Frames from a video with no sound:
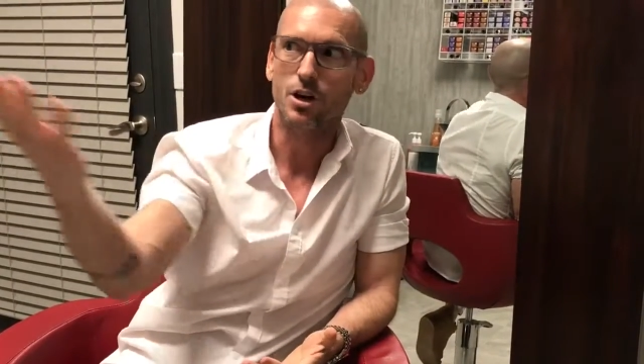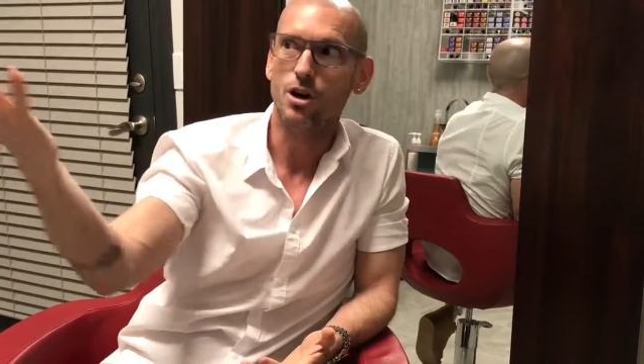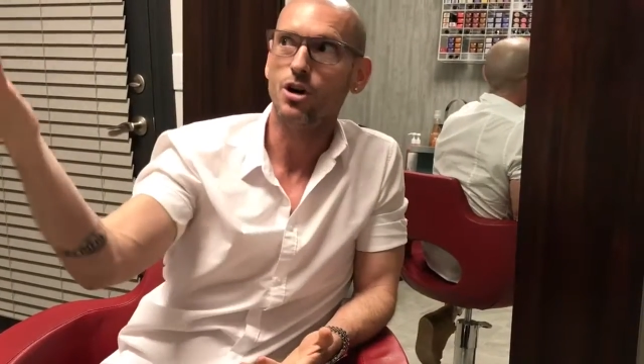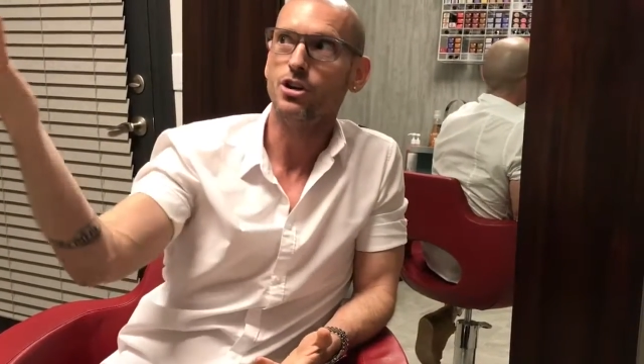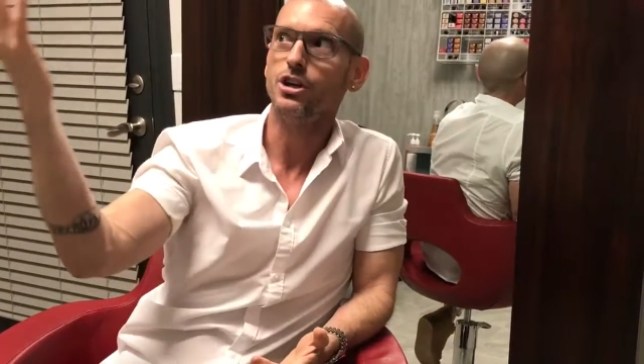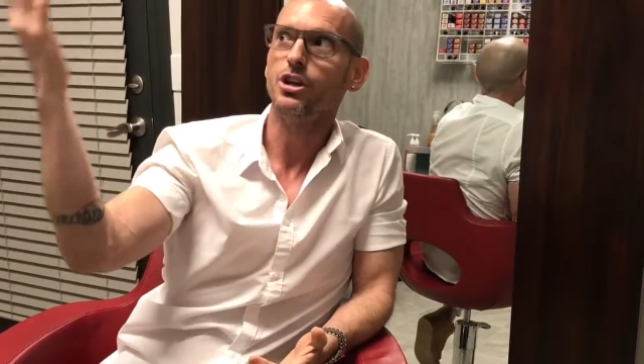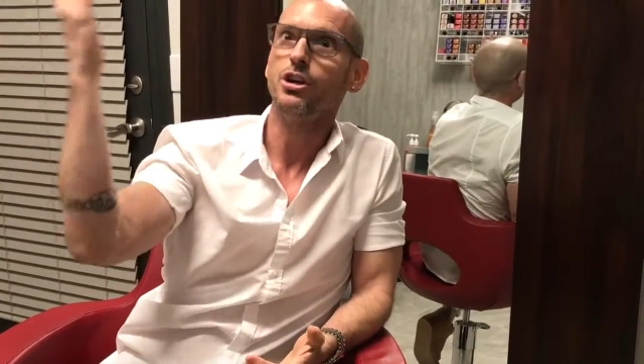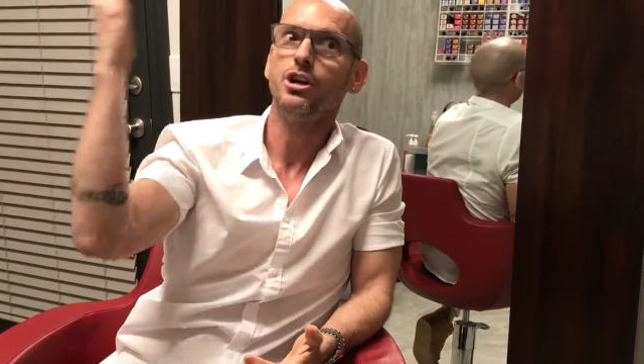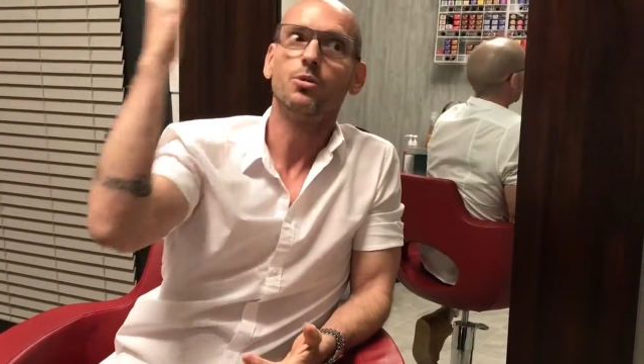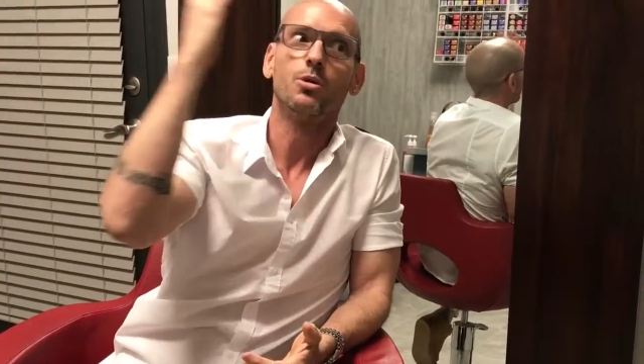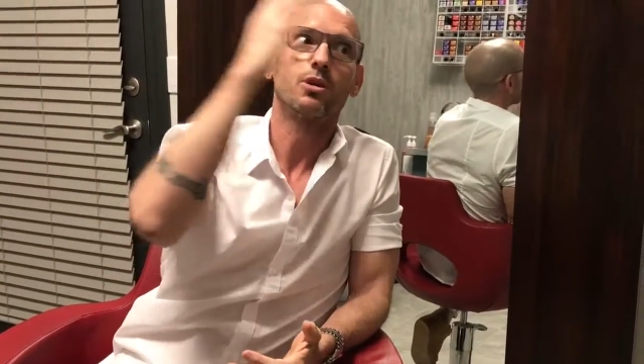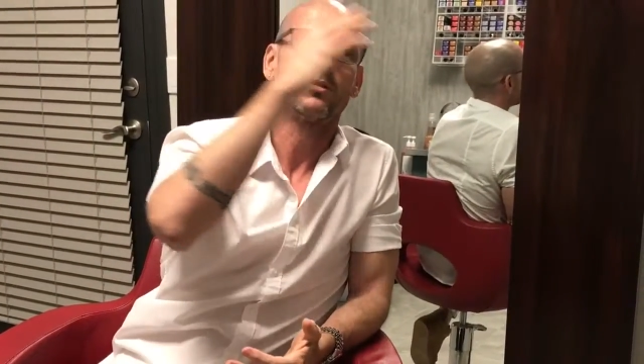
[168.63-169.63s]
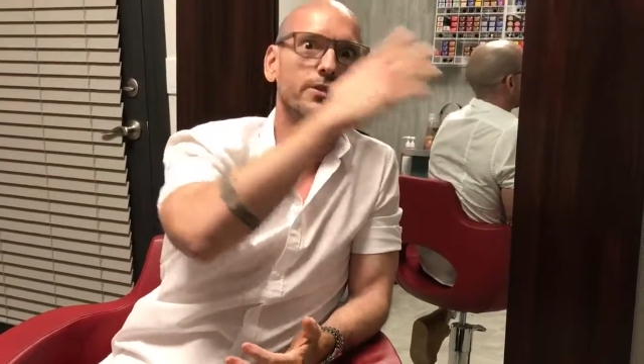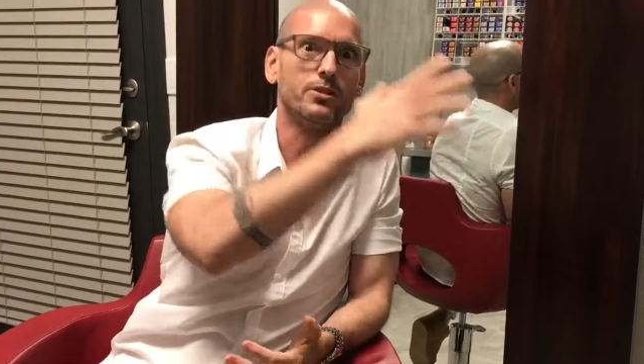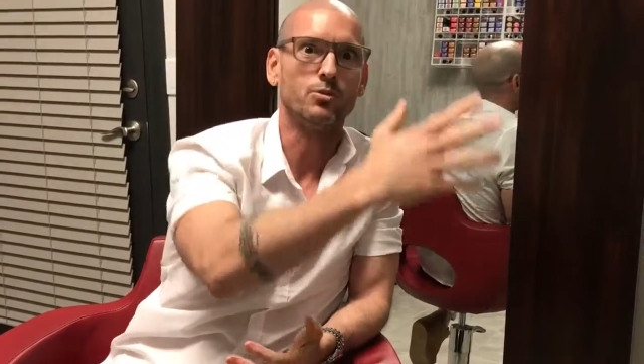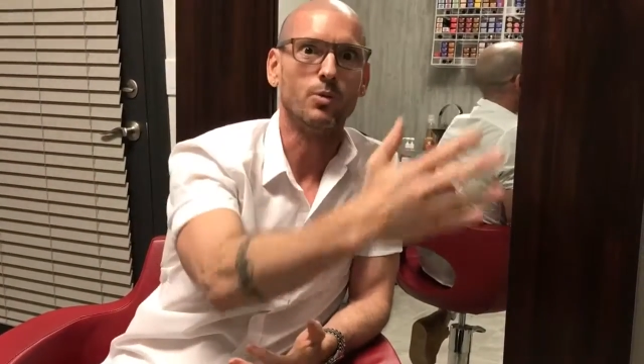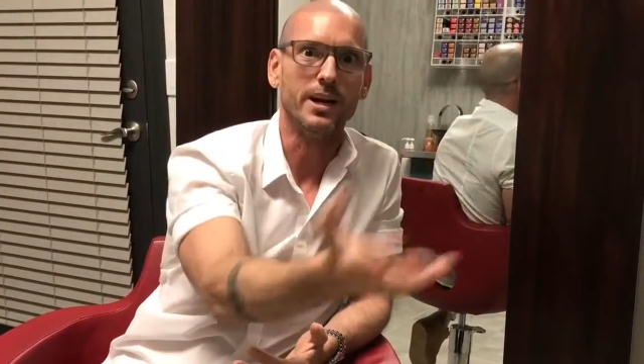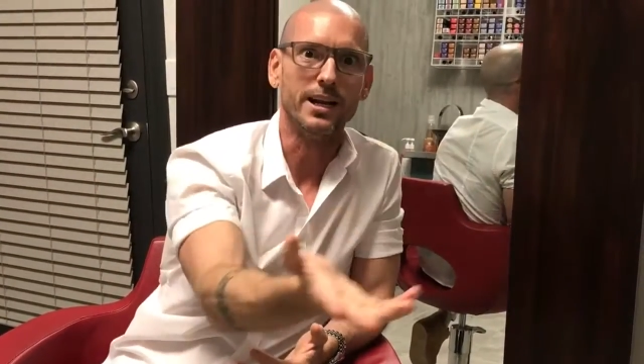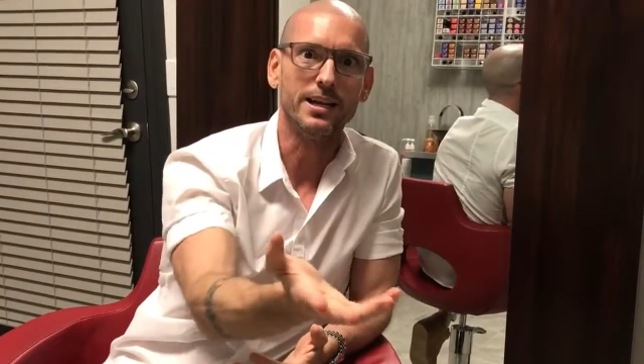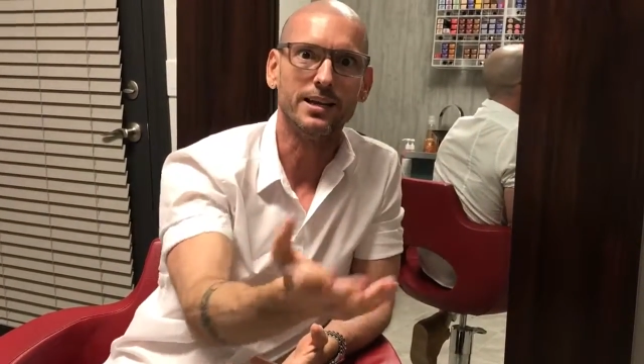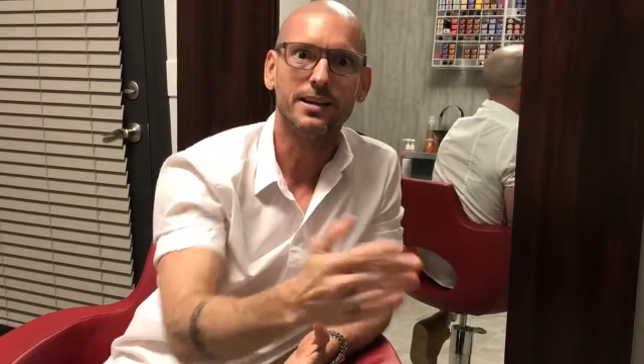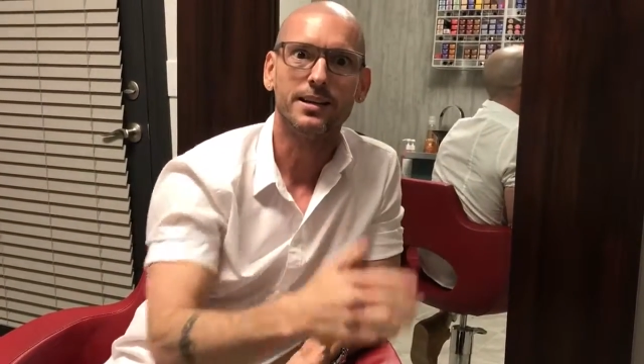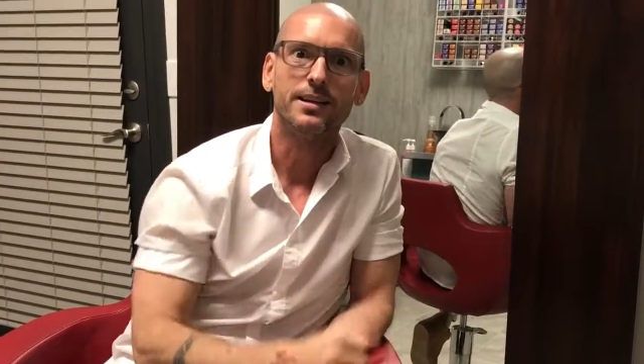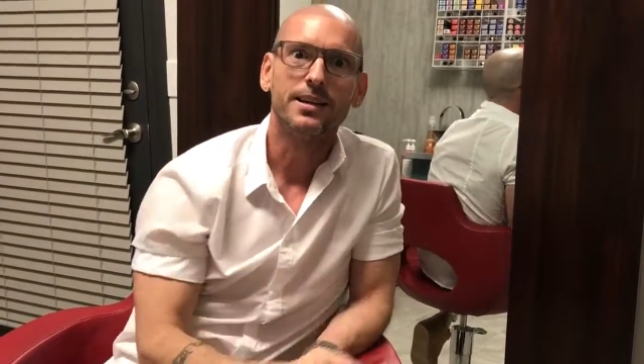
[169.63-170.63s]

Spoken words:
all year you work for this wedding.